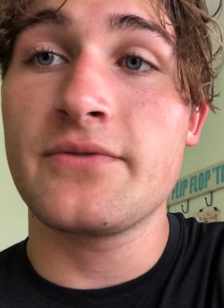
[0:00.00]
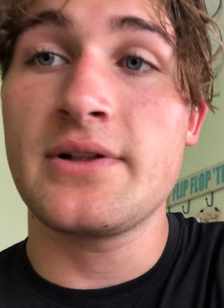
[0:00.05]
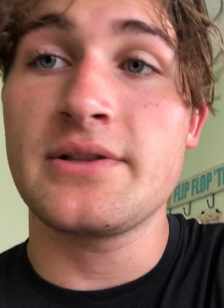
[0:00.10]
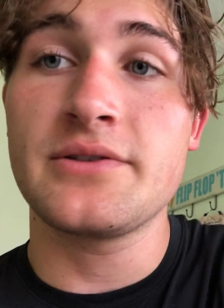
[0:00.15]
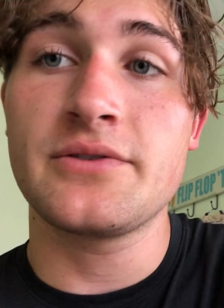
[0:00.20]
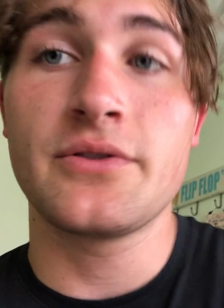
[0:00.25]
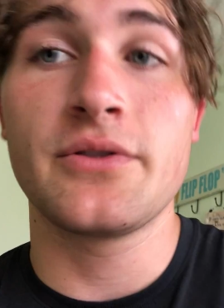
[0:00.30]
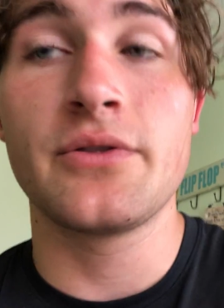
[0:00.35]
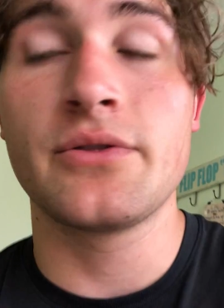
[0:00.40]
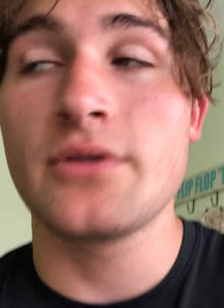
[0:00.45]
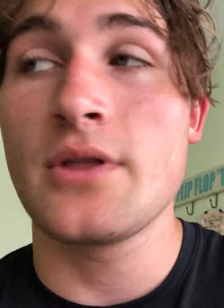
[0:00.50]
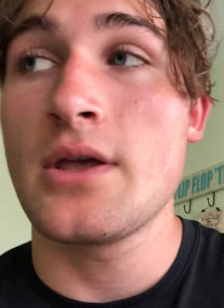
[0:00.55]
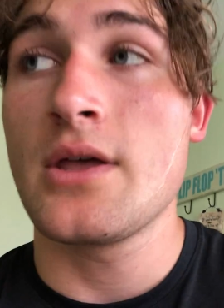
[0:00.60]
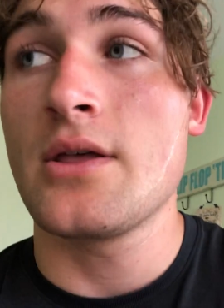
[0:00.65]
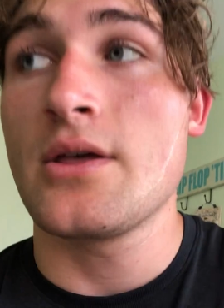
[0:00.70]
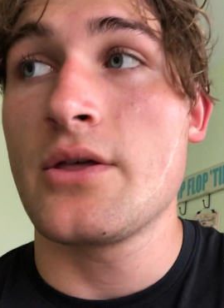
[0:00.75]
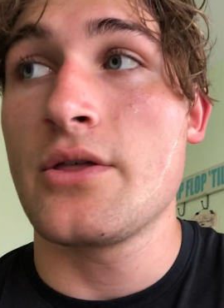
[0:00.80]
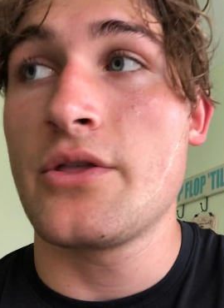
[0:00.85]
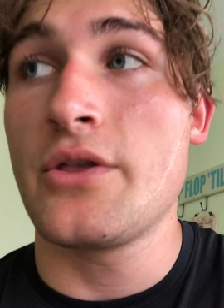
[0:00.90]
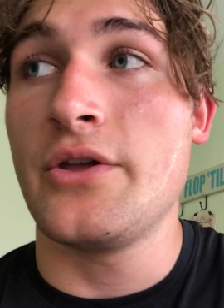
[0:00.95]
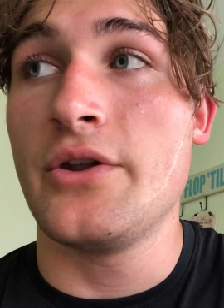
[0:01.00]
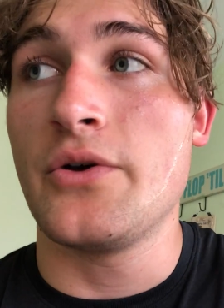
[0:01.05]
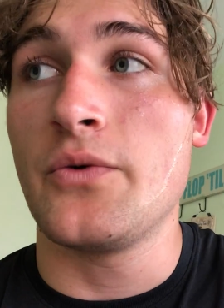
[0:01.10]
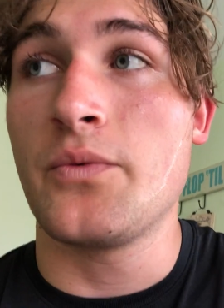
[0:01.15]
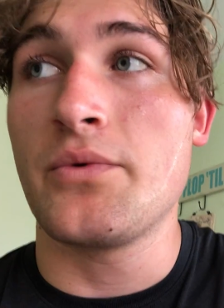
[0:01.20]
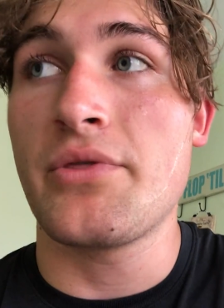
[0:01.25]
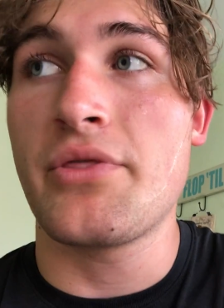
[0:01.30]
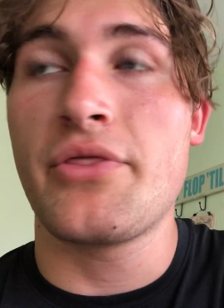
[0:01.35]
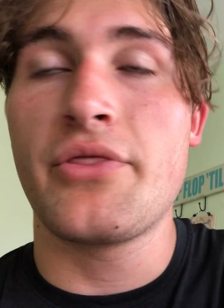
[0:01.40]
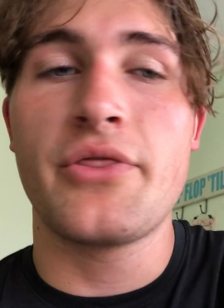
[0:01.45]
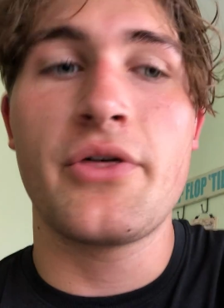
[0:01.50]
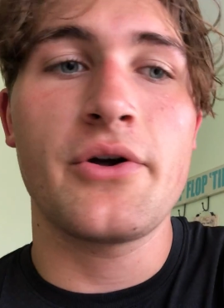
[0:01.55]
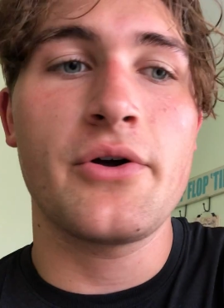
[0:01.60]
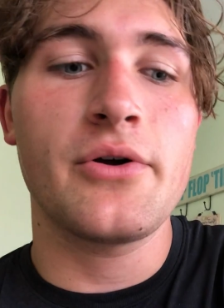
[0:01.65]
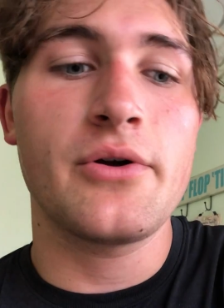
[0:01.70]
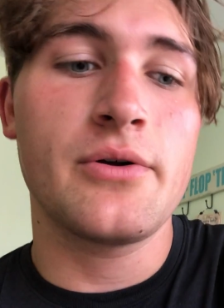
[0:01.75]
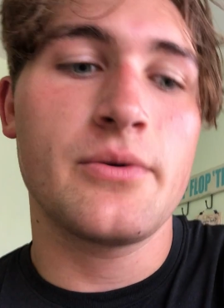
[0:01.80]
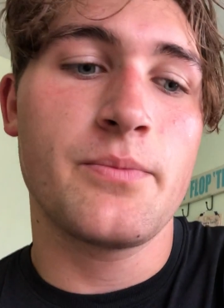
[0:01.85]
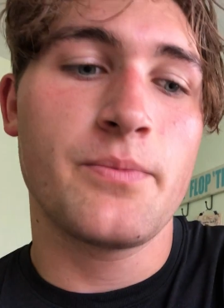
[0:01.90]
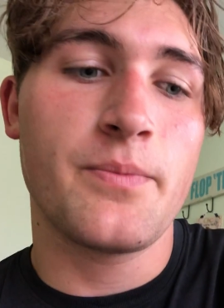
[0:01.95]
That's with
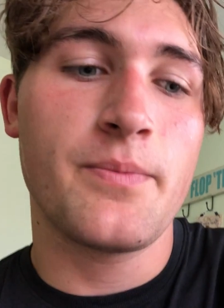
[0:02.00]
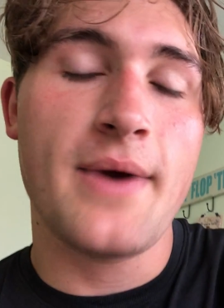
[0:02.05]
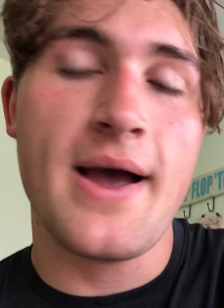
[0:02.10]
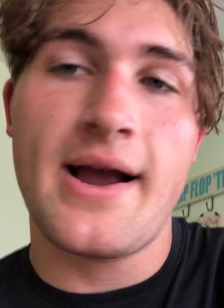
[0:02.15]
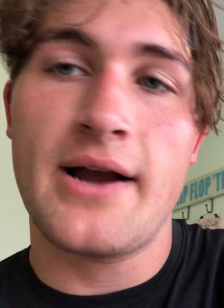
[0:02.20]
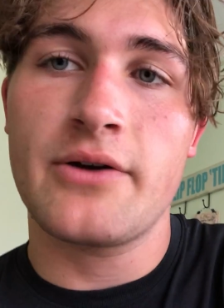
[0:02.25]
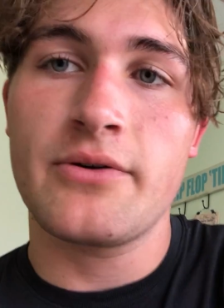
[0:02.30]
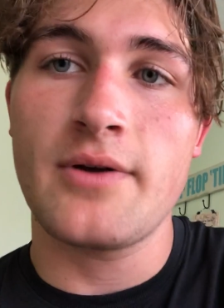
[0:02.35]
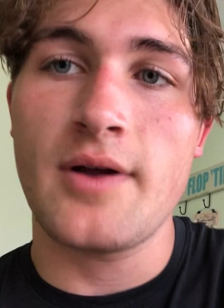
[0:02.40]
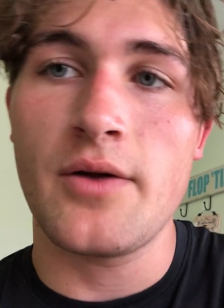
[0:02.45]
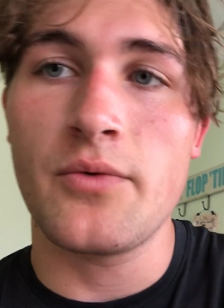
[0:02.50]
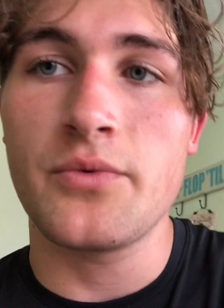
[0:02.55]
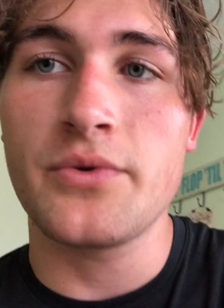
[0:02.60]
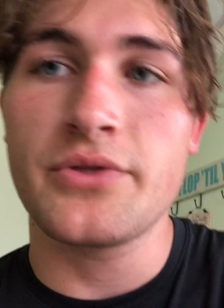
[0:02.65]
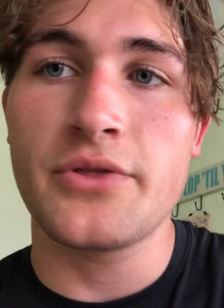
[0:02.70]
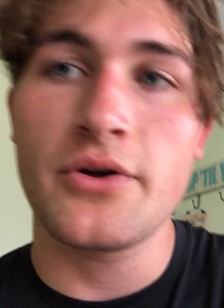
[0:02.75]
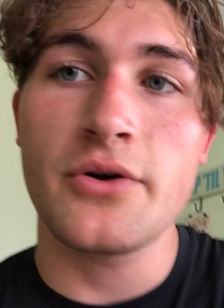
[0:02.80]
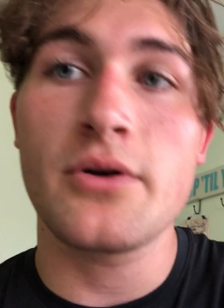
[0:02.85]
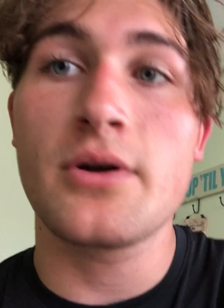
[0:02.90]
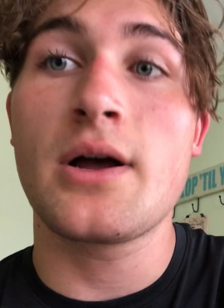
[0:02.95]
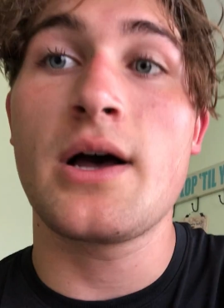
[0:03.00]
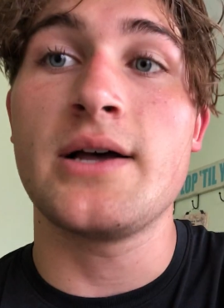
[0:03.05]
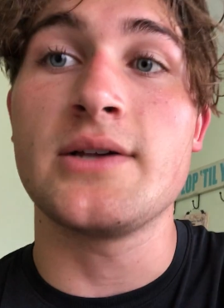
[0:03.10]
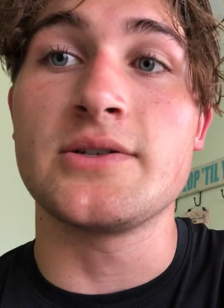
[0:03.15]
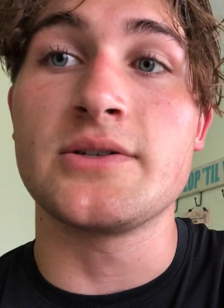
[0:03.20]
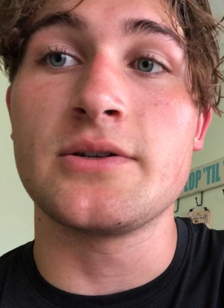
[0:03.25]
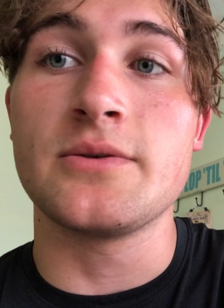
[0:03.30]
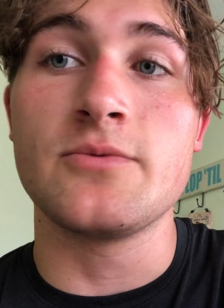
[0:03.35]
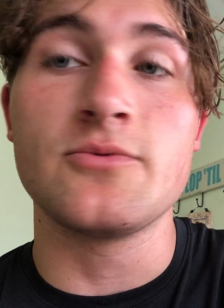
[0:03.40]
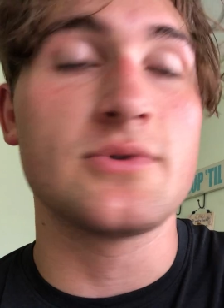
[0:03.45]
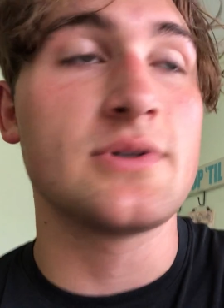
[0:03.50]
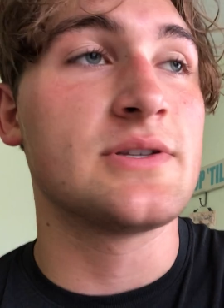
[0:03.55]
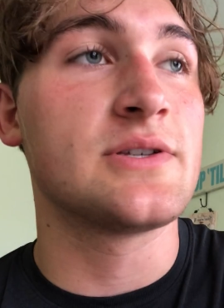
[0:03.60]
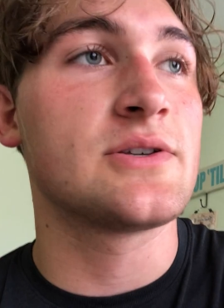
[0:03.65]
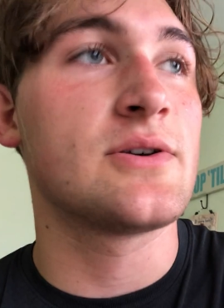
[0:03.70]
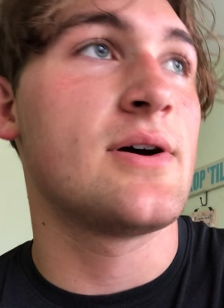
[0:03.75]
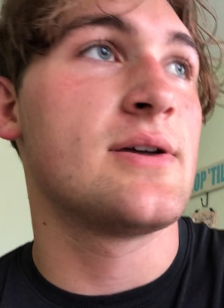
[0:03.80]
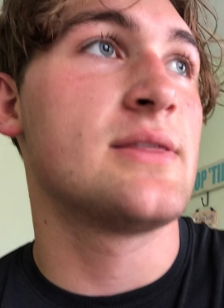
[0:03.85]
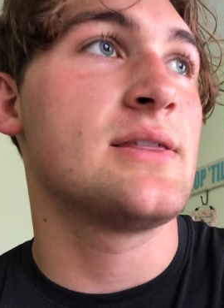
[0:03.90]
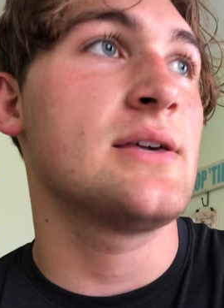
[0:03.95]
their background, with their customs, and
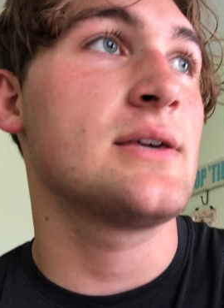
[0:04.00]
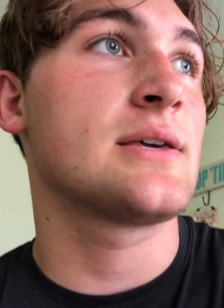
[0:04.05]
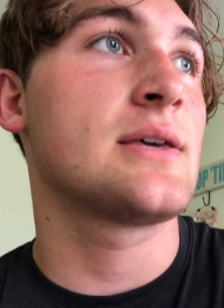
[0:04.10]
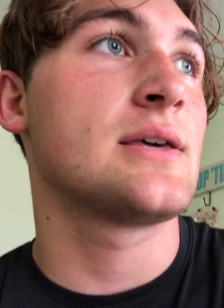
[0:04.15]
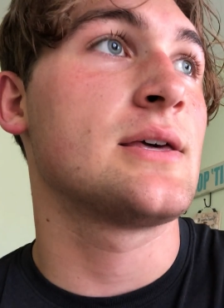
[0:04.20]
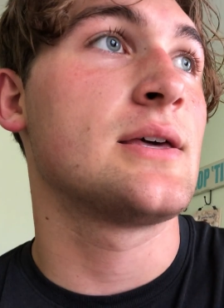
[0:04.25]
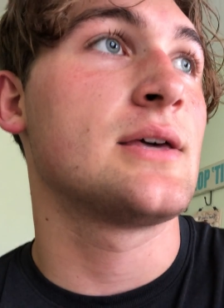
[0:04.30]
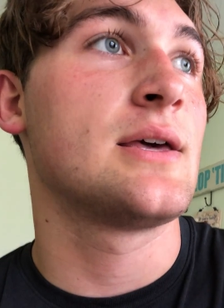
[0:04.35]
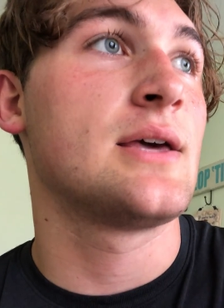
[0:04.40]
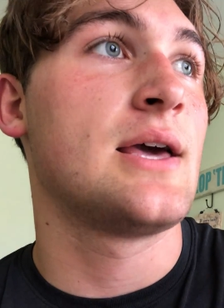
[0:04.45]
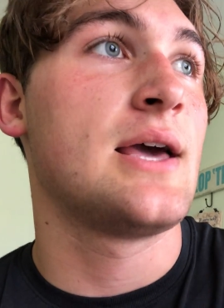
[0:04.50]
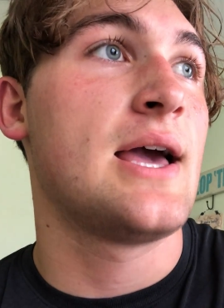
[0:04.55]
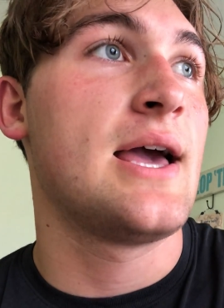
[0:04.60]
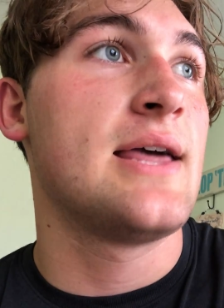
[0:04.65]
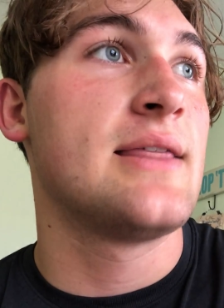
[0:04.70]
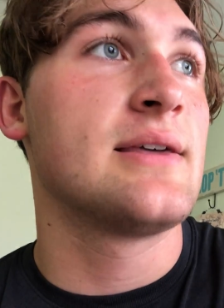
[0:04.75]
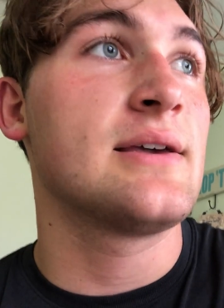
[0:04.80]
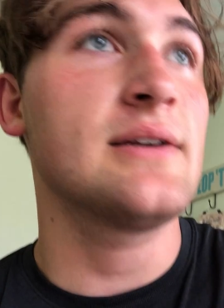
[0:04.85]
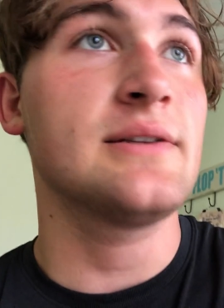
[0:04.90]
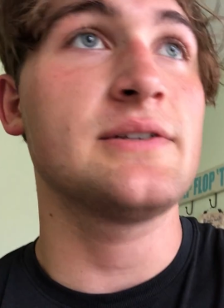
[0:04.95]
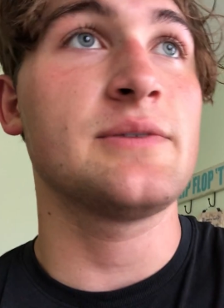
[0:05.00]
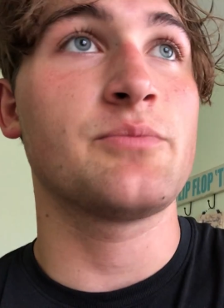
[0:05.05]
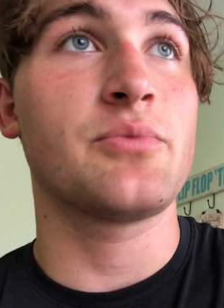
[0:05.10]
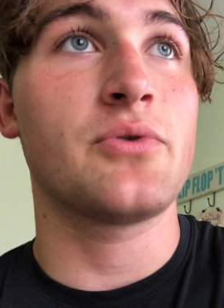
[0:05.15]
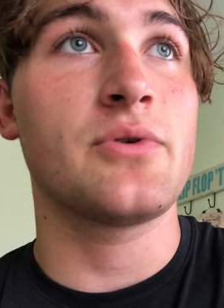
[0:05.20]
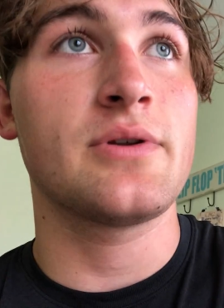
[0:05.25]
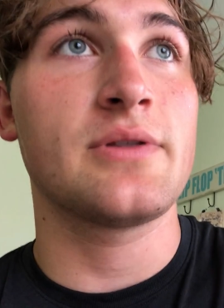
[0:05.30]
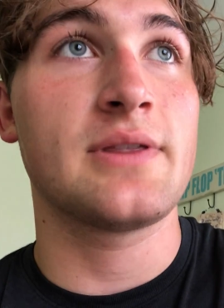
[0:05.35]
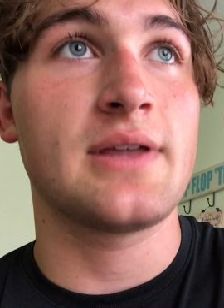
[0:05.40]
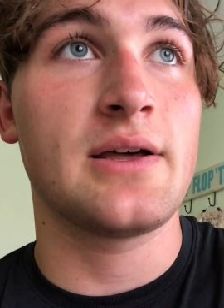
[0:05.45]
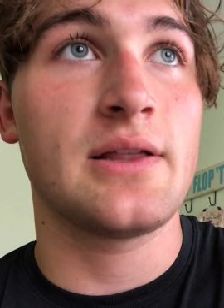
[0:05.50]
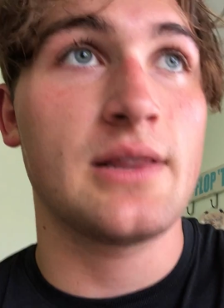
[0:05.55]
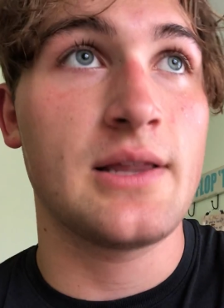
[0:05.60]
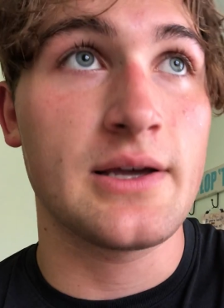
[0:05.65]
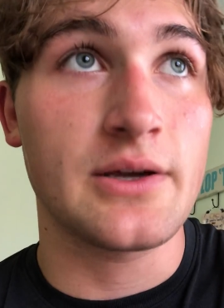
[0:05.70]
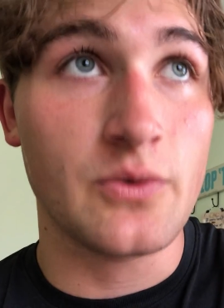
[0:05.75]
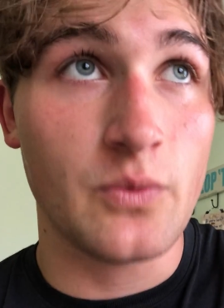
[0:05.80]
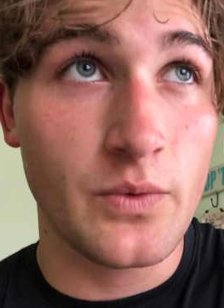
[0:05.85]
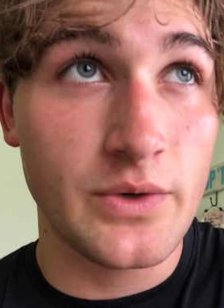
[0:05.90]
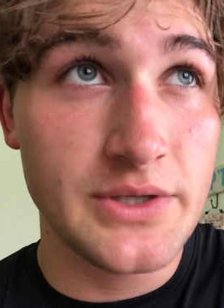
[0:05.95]
so I think it's important that
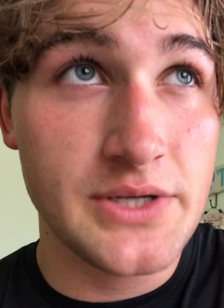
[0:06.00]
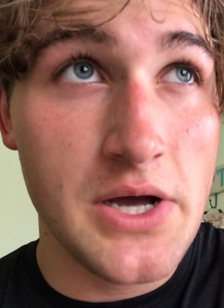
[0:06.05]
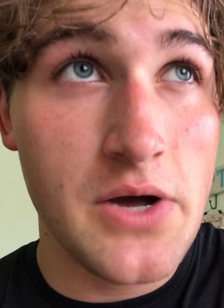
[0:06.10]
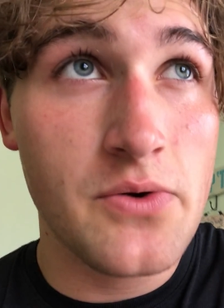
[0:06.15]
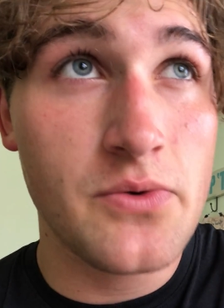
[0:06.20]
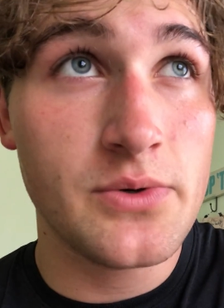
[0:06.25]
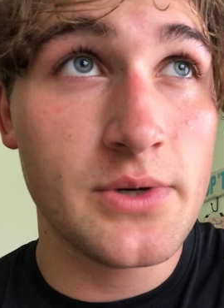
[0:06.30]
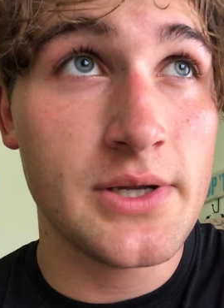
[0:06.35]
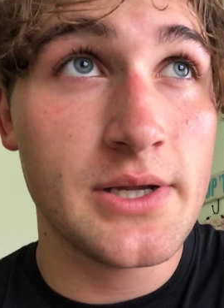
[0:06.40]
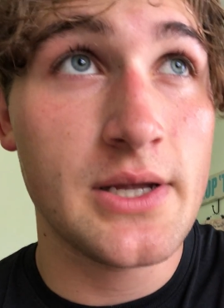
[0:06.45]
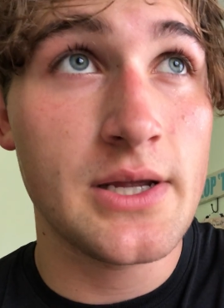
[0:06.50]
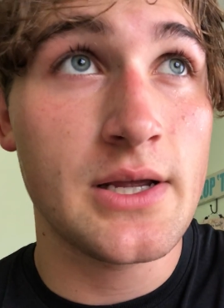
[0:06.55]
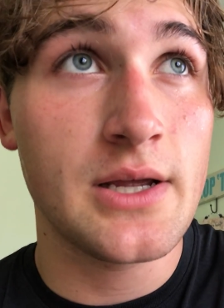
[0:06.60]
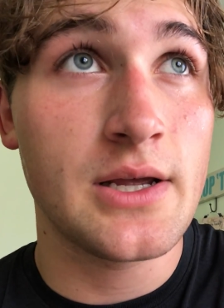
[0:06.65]
like we don't.